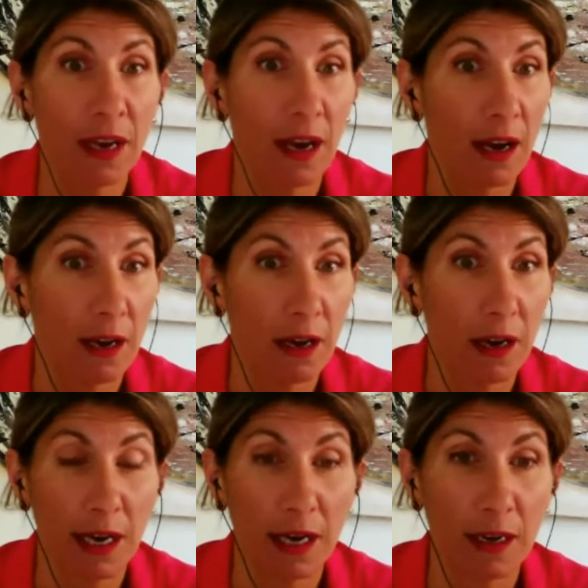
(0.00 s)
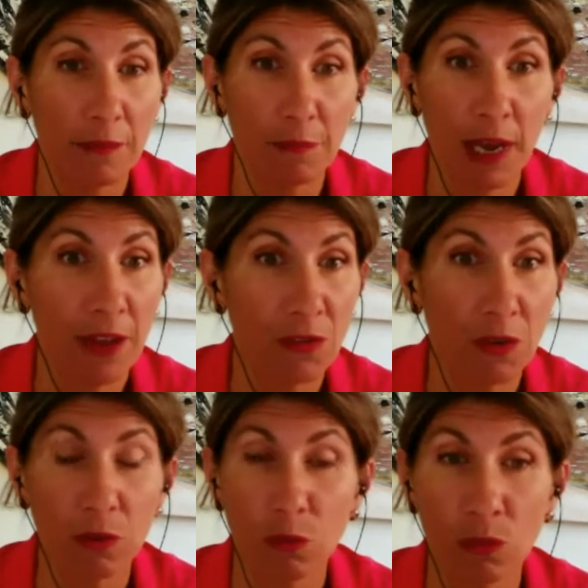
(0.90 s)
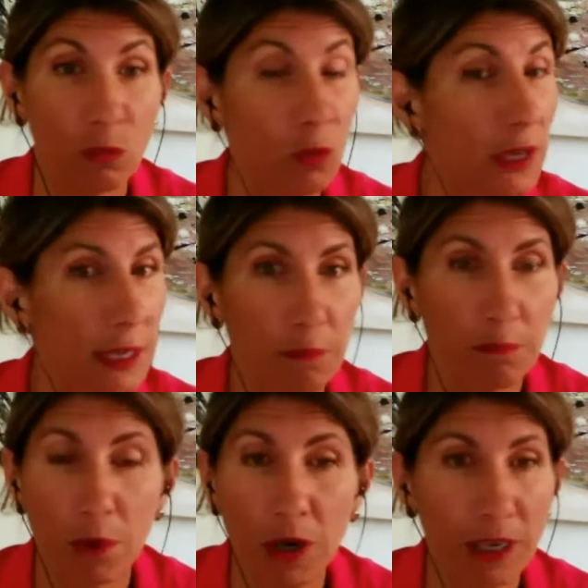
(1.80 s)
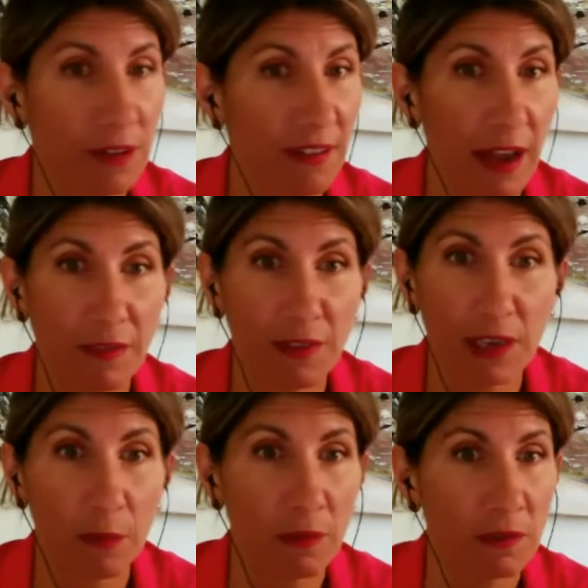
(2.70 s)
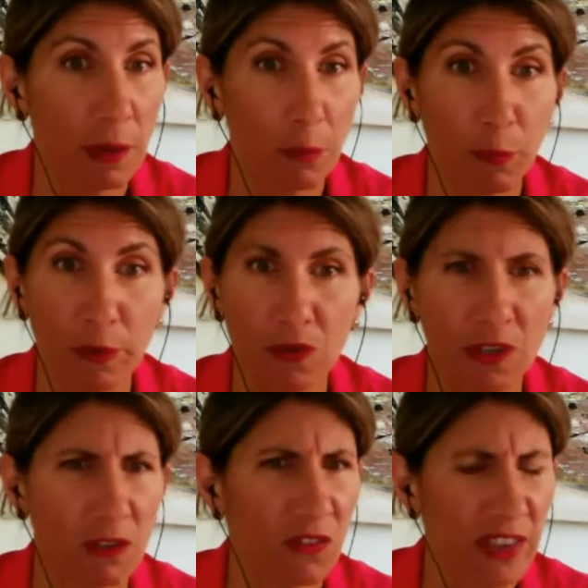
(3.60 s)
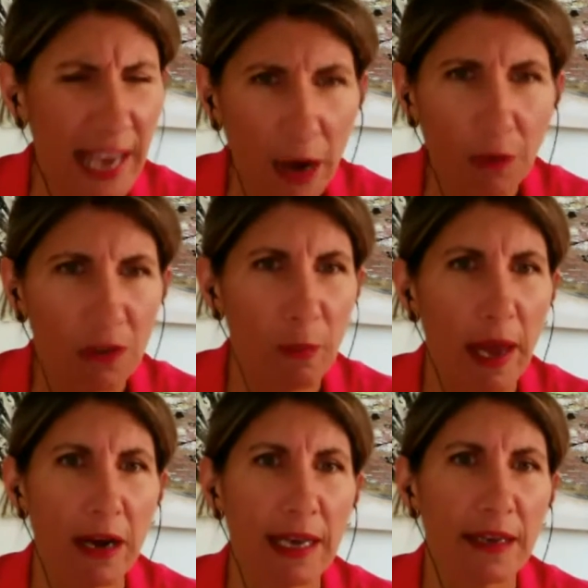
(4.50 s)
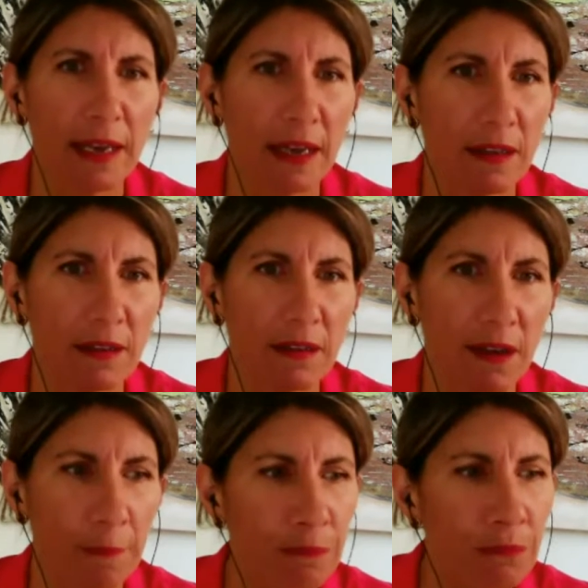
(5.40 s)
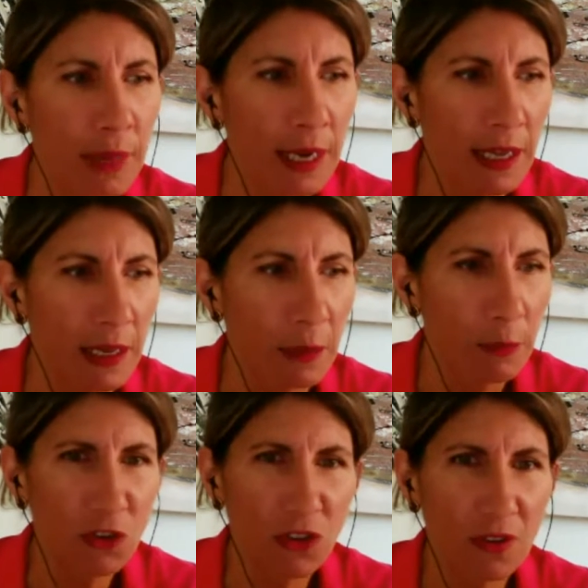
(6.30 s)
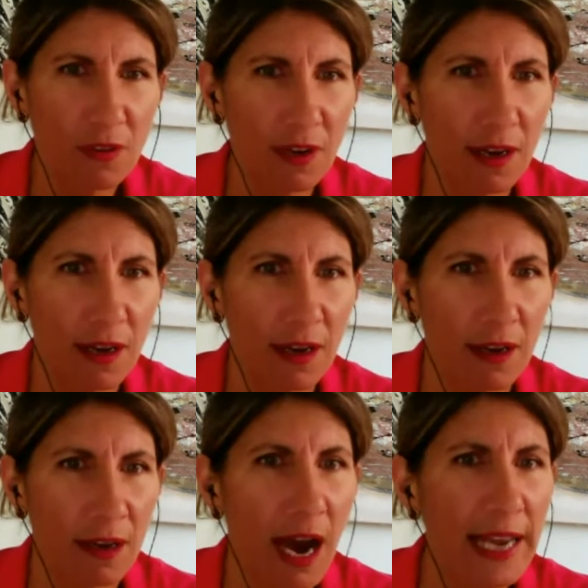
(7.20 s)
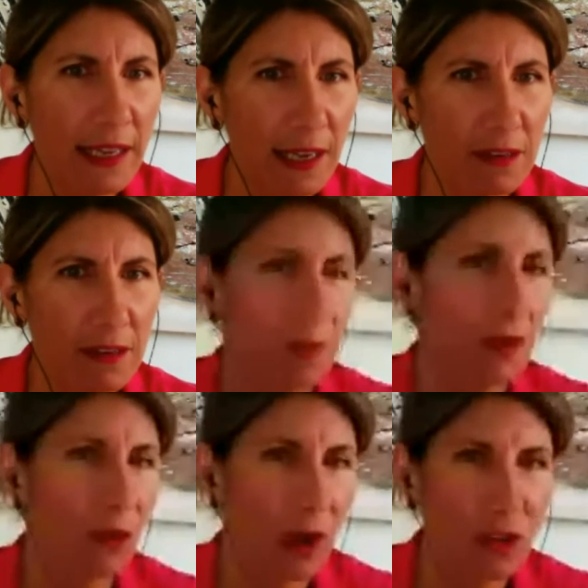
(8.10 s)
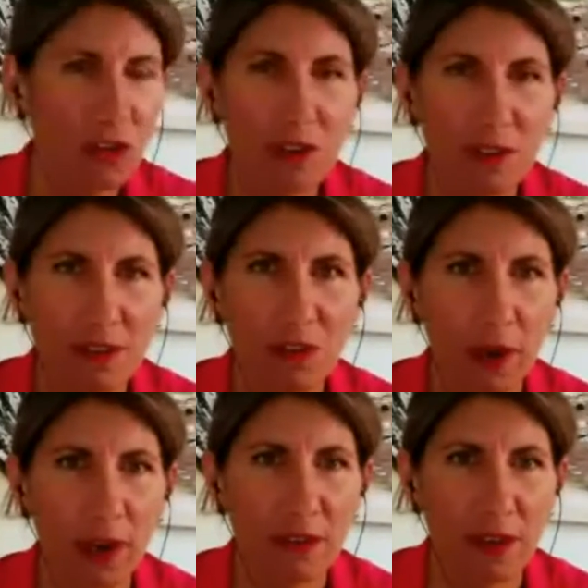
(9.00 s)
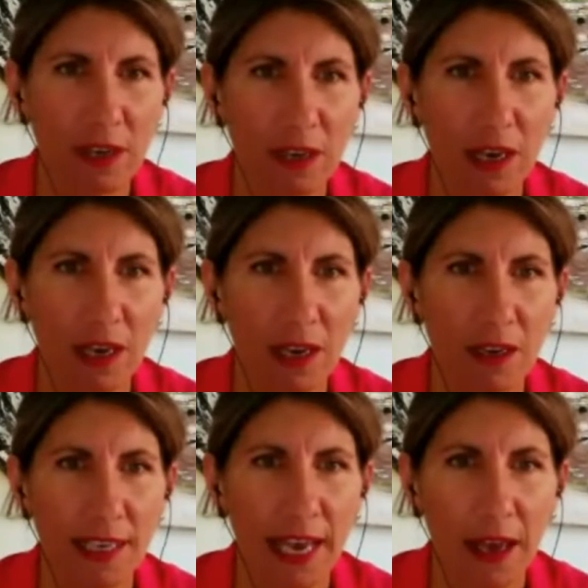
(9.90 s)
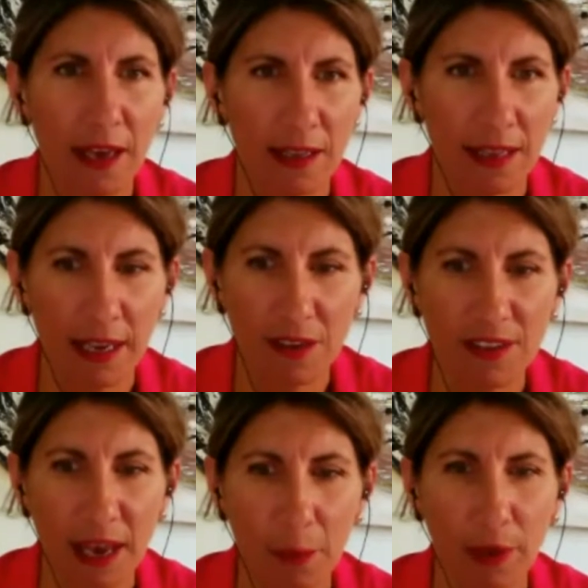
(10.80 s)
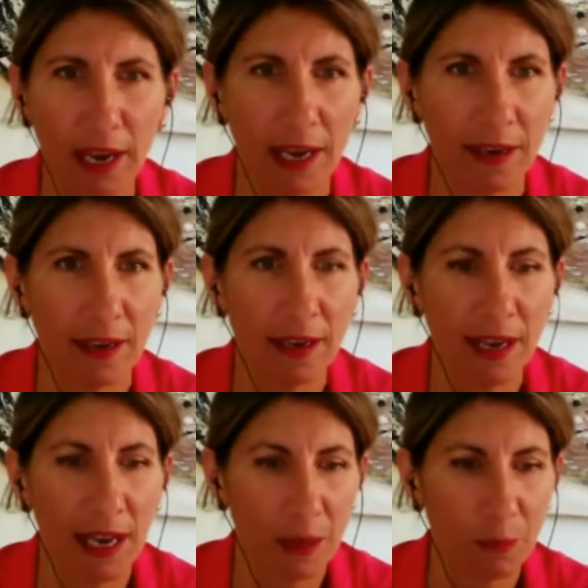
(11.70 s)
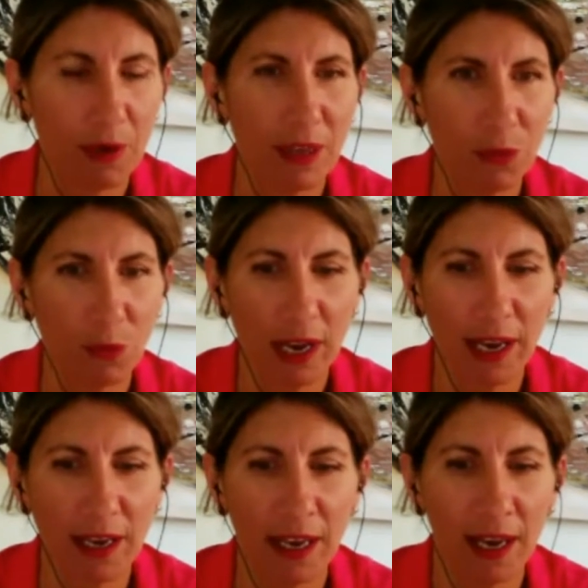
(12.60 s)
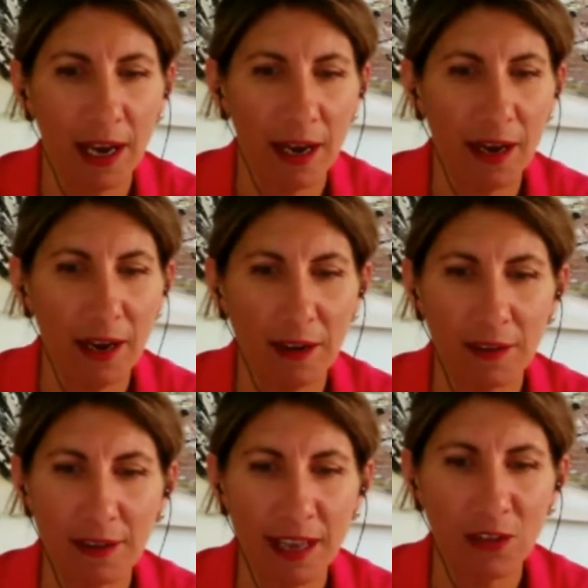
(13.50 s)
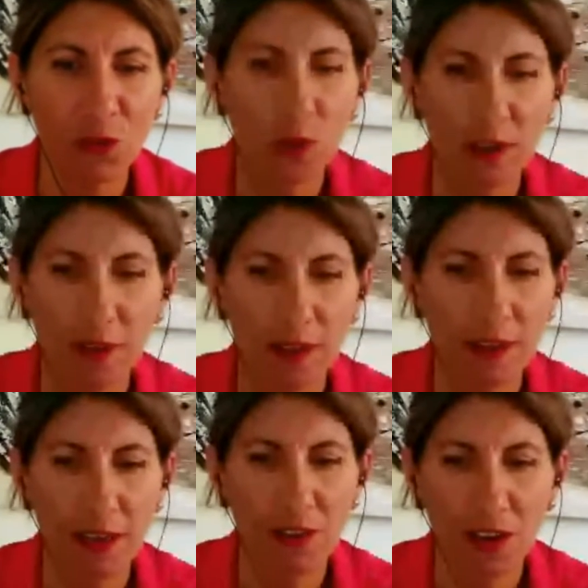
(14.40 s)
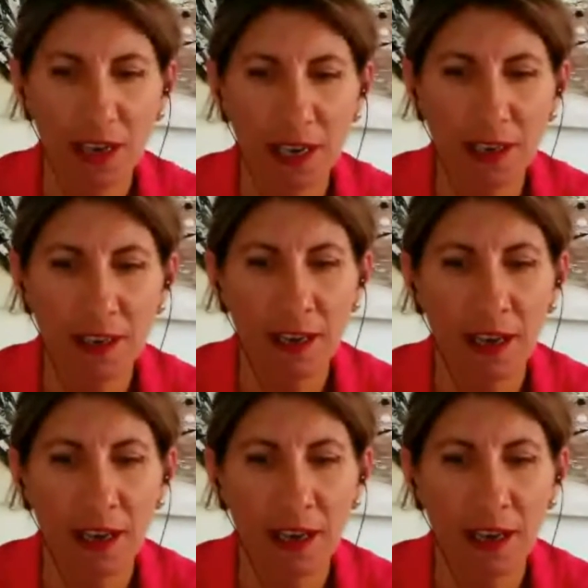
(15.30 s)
has a really market-savvy type of person. He's charismatic, and let me just highlight some of the questions he's raising in his campaign. And by the way, that's one of the things I